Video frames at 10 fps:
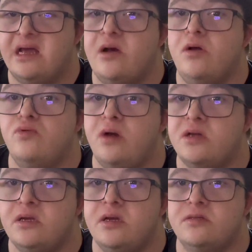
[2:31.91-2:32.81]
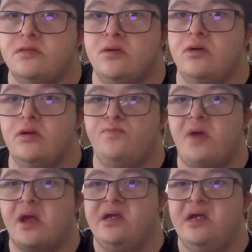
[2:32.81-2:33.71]
I will watch it during
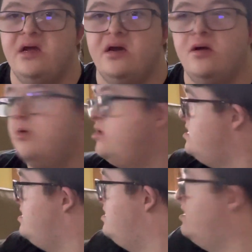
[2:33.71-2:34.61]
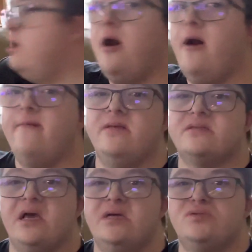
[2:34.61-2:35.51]
back here. All of these
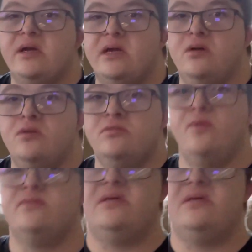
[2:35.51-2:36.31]
clouds right here. You see